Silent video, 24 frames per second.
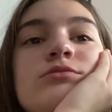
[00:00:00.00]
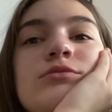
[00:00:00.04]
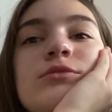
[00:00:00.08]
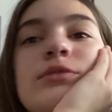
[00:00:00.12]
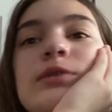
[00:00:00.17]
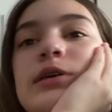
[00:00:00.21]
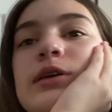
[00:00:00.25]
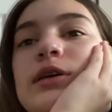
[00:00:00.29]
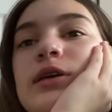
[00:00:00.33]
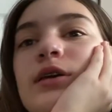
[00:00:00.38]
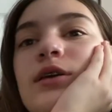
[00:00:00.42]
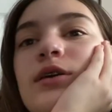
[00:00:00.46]

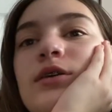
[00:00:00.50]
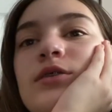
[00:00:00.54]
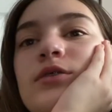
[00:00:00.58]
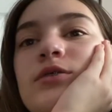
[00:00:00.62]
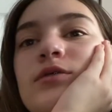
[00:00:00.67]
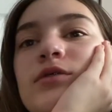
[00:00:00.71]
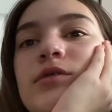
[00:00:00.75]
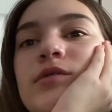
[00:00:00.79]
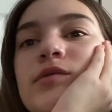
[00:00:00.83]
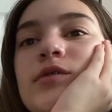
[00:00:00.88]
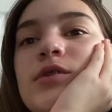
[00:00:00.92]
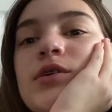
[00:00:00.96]
I kind of
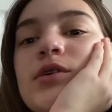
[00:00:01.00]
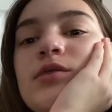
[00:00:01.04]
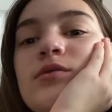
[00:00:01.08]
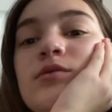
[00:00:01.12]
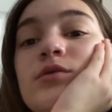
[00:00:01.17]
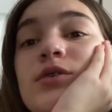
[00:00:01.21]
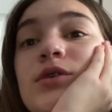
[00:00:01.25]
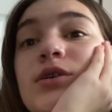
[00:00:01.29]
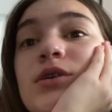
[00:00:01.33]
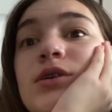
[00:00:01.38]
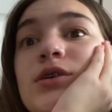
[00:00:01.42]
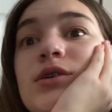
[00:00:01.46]
have done
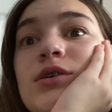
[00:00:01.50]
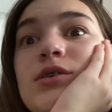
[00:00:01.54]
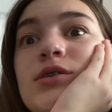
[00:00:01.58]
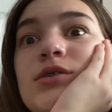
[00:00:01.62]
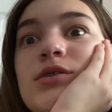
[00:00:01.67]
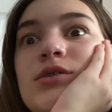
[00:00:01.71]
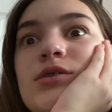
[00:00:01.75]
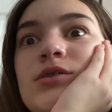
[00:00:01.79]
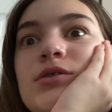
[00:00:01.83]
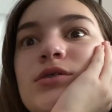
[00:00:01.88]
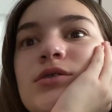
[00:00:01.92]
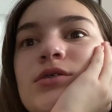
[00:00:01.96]
really
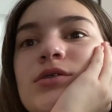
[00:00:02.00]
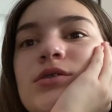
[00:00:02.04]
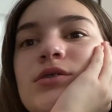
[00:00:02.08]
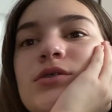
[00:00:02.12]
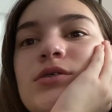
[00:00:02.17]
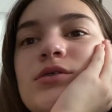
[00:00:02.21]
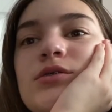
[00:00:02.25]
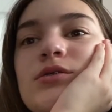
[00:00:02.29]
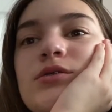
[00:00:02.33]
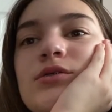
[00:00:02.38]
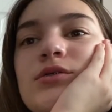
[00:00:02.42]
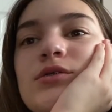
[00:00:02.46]
nothing
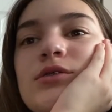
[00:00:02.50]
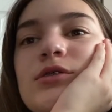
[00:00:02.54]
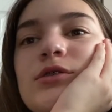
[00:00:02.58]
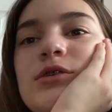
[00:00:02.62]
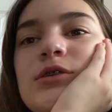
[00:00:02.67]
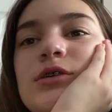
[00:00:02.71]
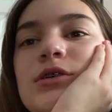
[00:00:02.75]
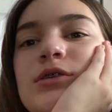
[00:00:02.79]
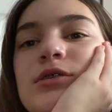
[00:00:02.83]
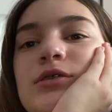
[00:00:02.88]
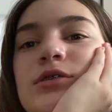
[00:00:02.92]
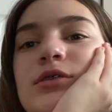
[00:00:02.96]
today. Like,
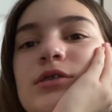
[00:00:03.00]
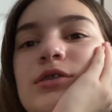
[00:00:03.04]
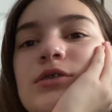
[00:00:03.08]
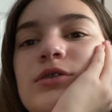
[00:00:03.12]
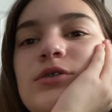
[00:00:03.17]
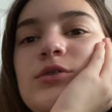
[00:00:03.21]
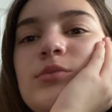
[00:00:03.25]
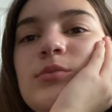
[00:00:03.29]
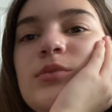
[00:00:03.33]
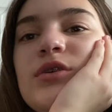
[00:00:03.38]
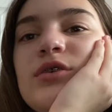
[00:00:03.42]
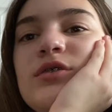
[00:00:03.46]
I didn't
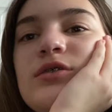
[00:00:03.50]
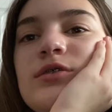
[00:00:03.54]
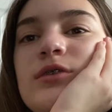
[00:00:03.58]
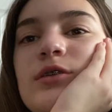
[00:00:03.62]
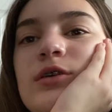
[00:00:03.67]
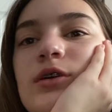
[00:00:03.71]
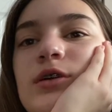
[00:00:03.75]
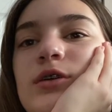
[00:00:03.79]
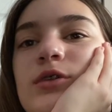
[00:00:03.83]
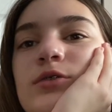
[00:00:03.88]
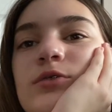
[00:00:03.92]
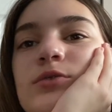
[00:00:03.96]
do my
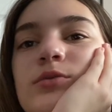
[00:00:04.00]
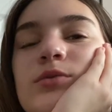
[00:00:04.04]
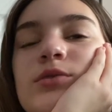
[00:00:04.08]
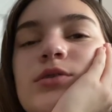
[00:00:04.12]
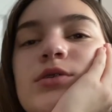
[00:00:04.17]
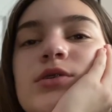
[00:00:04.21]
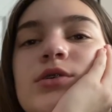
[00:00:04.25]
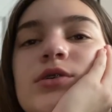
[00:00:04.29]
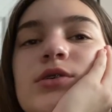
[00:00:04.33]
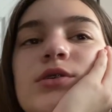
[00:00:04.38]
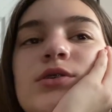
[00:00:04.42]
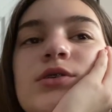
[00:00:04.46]
science
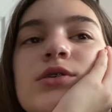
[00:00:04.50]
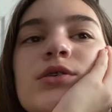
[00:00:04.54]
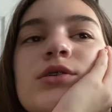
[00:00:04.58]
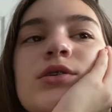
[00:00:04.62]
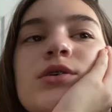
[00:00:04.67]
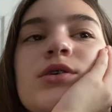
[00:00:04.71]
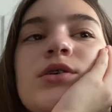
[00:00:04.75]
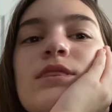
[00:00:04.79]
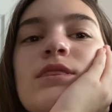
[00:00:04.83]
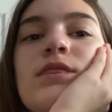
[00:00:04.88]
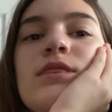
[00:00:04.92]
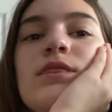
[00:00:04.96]
work.
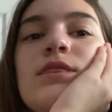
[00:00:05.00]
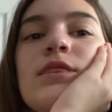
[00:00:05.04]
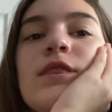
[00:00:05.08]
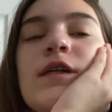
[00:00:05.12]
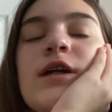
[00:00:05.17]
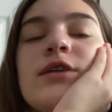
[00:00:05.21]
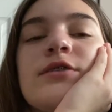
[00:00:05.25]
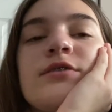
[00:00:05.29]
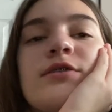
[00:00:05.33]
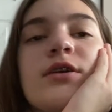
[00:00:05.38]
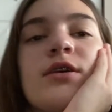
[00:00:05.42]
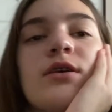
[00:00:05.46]

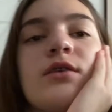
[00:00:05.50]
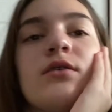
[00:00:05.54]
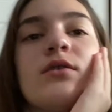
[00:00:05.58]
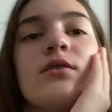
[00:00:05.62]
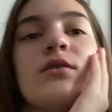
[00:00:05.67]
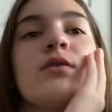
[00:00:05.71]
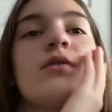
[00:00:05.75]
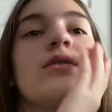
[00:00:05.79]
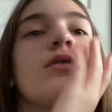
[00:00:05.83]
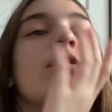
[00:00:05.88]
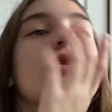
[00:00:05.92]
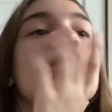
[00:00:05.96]
That's like
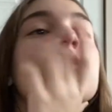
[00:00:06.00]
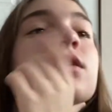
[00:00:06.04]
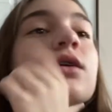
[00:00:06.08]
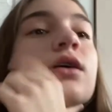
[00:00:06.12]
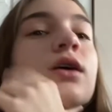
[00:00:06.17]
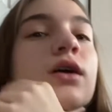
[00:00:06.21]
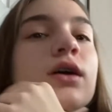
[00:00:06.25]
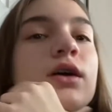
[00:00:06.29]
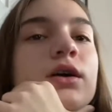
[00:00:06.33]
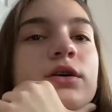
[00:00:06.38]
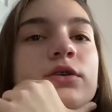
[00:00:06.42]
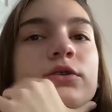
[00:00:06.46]
okay,
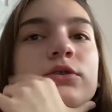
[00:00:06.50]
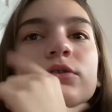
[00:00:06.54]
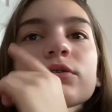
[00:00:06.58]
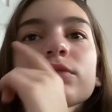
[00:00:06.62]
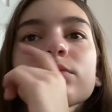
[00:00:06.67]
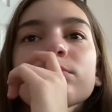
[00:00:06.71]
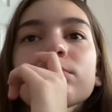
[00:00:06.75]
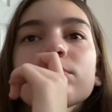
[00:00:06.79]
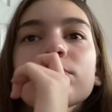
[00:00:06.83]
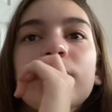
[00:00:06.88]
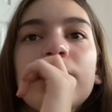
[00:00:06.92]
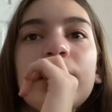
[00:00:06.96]
I guess,
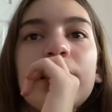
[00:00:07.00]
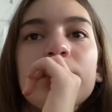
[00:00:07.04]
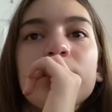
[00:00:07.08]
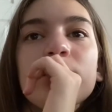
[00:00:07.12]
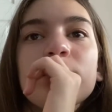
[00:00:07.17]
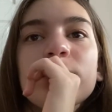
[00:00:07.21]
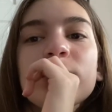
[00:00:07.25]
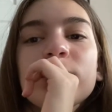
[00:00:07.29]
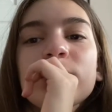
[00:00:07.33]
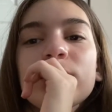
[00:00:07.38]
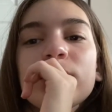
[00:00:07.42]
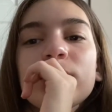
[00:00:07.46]
but I'm
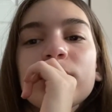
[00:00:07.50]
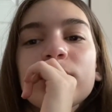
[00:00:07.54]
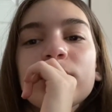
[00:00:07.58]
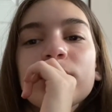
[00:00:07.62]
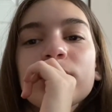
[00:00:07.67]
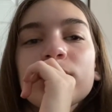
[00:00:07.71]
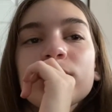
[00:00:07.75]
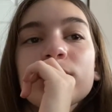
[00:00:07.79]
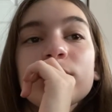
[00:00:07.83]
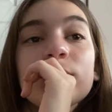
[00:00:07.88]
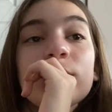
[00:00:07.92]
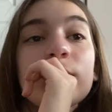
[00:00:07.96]
doing
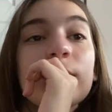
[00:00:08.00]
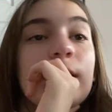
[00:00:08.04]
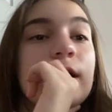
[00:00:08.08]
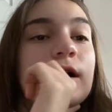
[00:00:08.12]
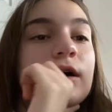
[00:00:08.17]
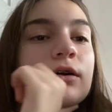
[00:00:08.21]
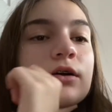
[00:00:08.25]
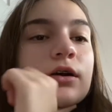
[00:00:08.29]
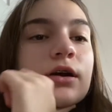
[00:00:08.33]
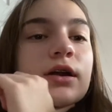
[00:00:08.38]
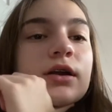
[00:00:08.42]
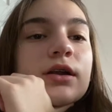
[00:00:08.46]
law
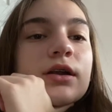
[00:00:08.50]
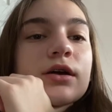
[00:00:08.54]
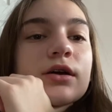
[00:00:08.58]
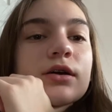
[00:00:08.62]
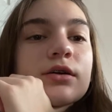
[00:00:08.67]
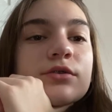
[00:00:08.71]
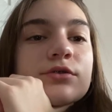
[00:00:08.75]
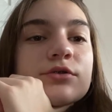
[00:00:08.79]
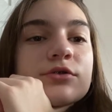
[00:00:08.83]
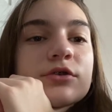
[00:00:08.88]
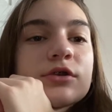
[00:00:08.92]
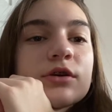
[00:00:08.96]
right now,
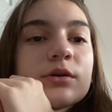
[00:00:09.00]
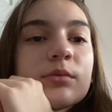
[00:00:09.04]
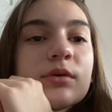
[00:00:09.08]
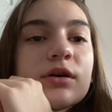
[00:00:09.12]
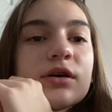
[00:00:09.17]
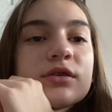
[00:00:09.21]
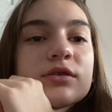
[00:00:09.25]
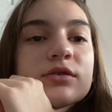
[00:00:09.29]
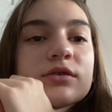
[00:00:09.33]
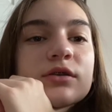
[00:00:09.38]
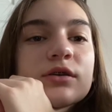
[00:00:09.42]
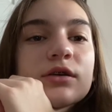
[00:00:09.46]
so you're about
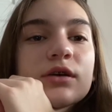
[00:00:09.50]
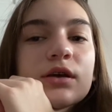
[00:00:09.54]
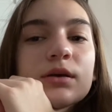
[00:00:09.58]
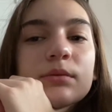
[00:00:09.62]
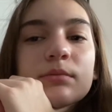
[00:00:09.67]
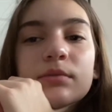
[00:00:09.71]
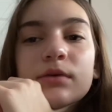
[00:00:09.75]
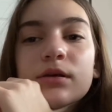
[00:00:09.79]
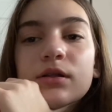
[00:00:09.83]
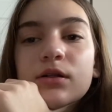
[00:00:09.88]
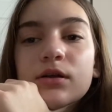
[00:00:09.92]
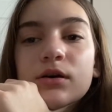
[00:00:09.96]
to hear like
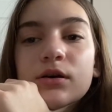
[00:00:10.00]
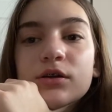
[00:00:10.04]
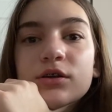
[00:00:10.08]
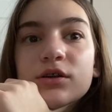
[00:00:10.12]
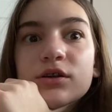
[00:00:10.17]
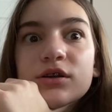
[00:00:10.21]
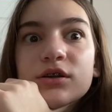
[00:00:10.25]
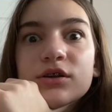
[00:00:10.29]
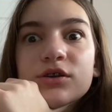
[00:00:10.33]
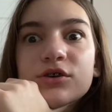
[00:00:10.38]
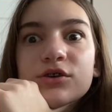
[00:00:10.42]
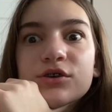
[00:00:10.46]
my law
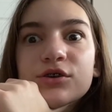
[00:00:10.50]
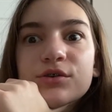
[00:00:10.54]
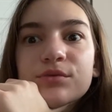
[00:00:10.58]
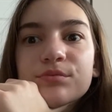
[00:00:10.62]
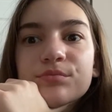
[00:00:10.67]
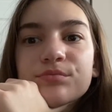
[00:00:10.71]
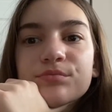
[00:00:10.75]
teacher.